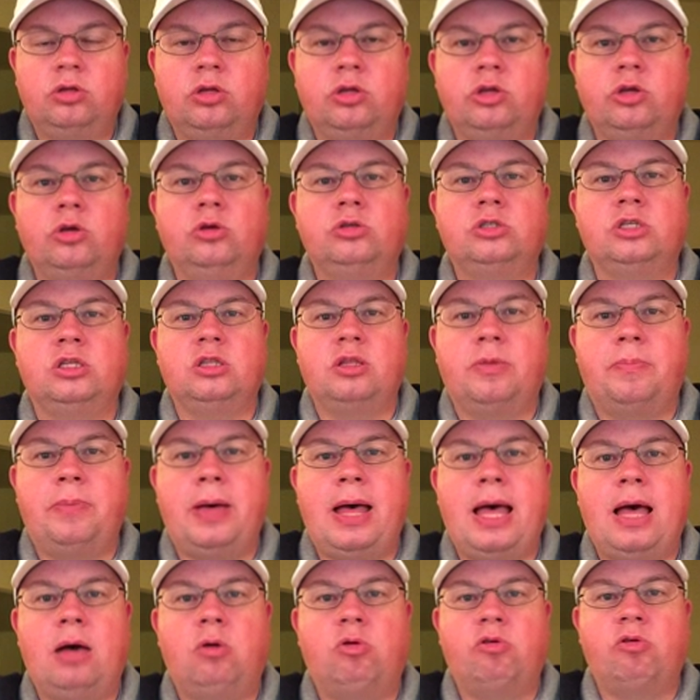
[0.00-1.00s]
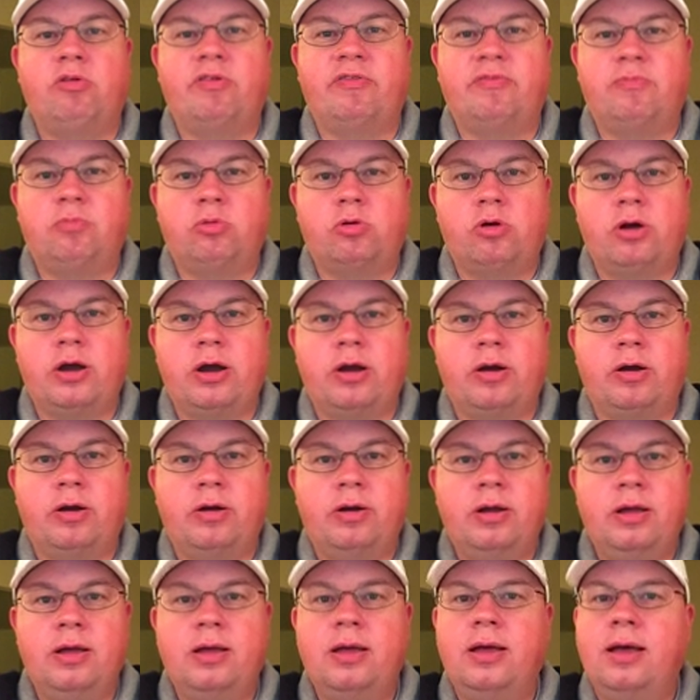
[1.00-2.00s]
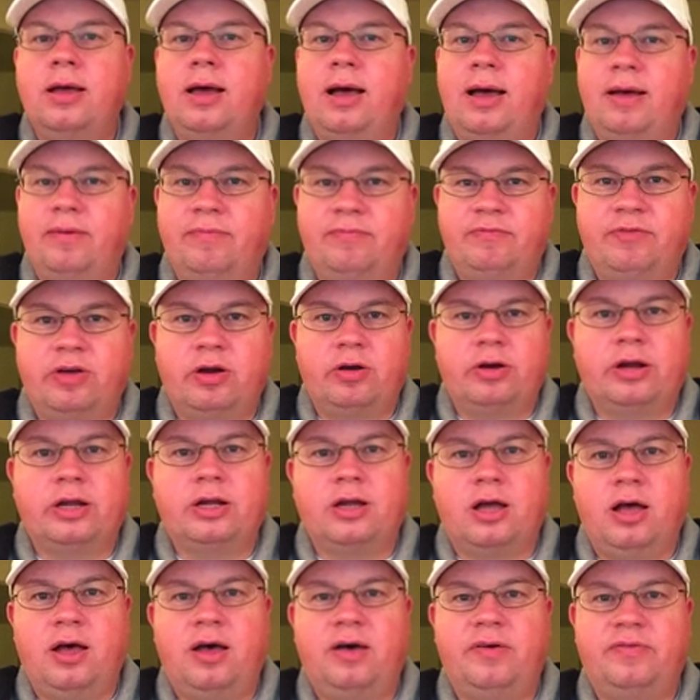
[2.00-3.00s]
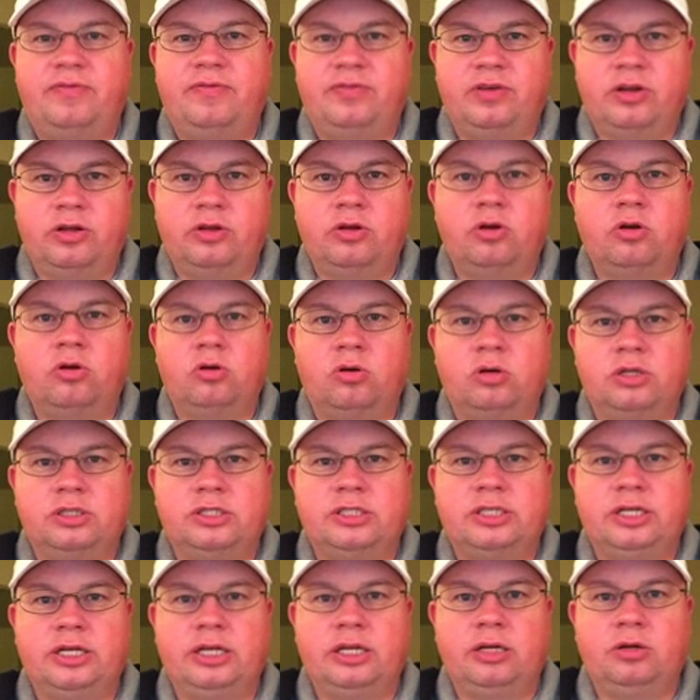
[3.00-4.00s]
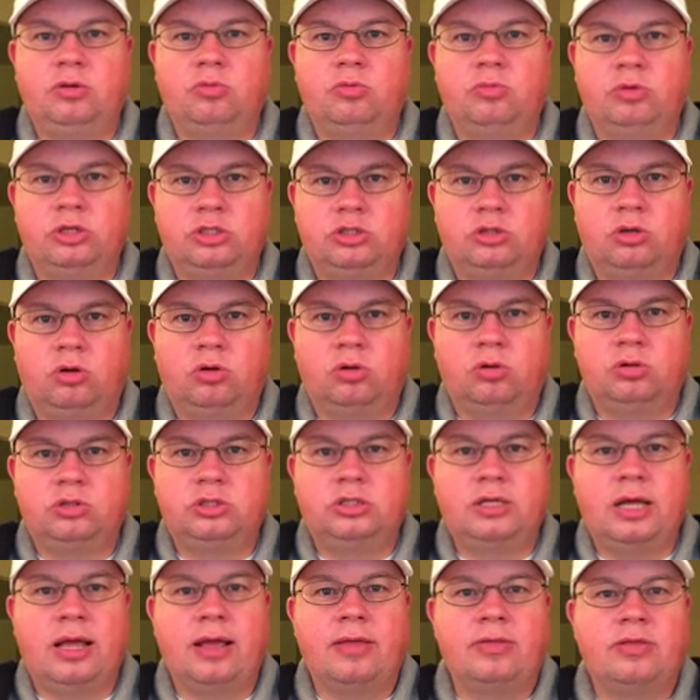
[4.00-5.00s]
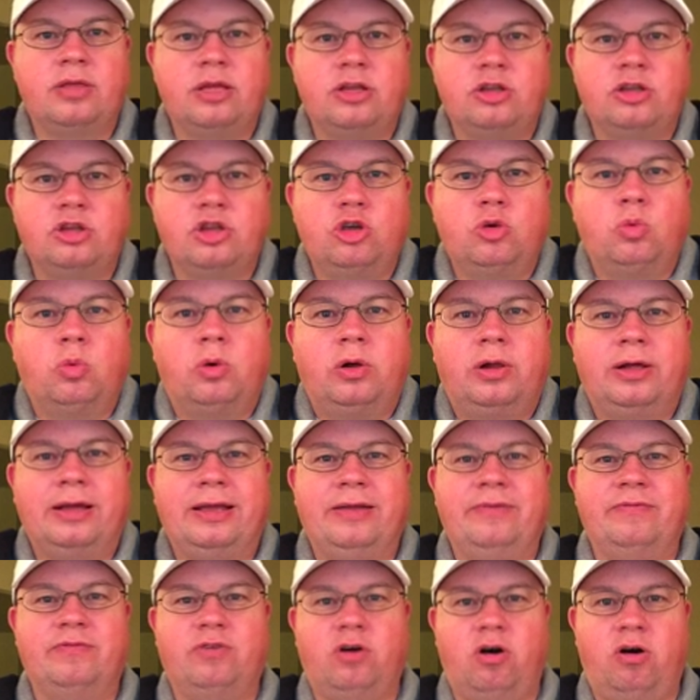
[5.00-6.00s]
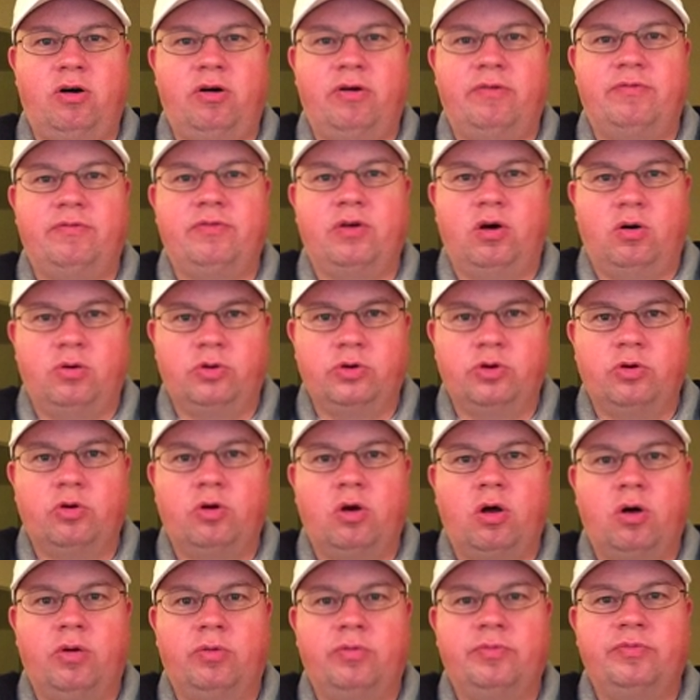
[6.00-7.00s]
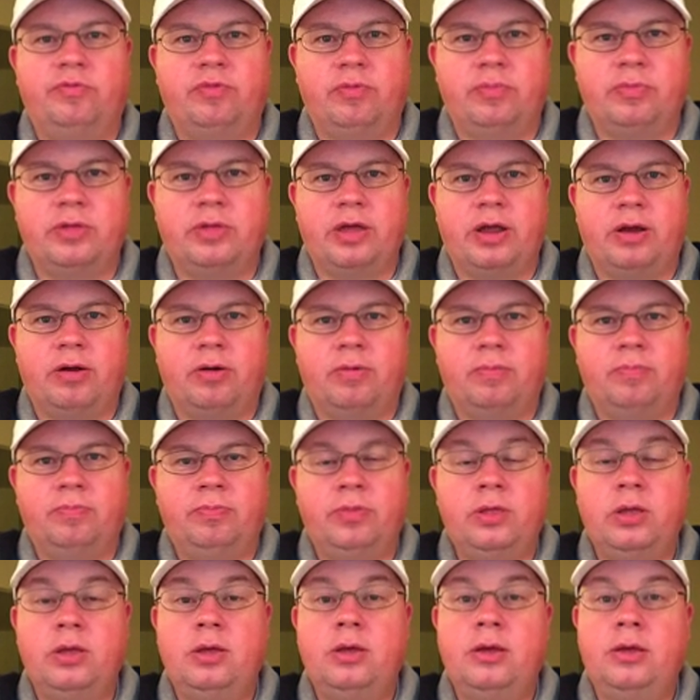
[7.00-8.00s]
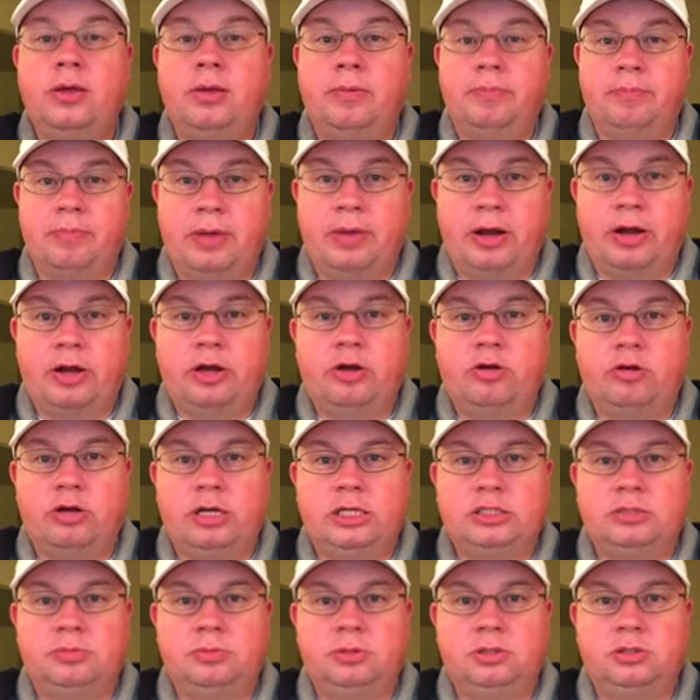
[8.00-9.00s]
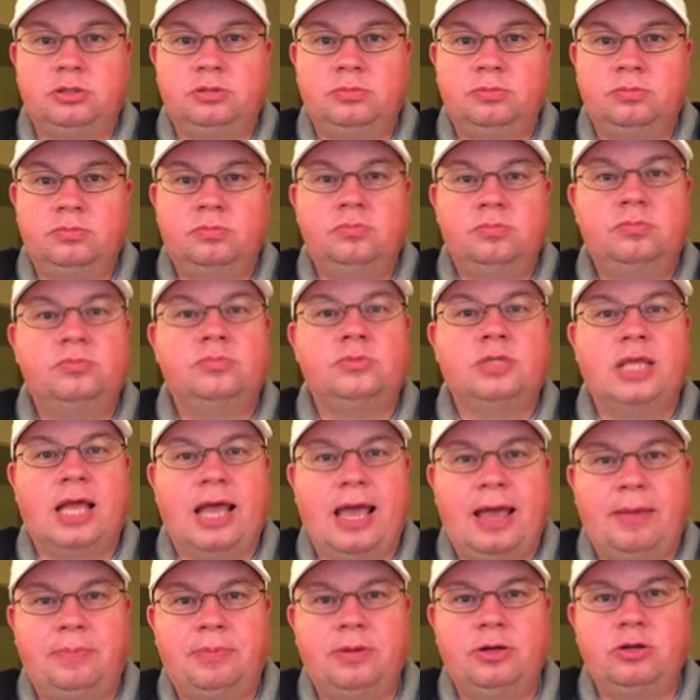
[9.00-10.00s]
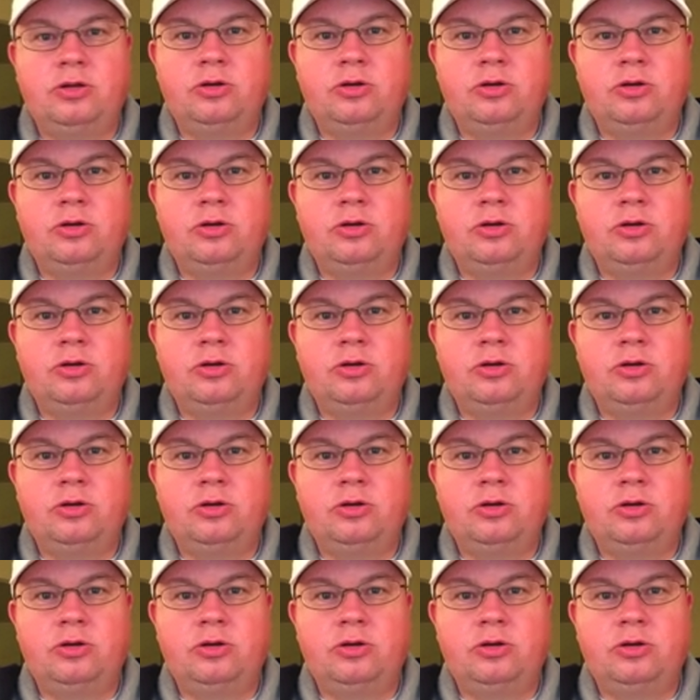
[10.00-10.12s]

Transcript: using the power of prayer, I'm very confident you're going to see results, and then you will evolve on your own from there. Merry Christmas, Happy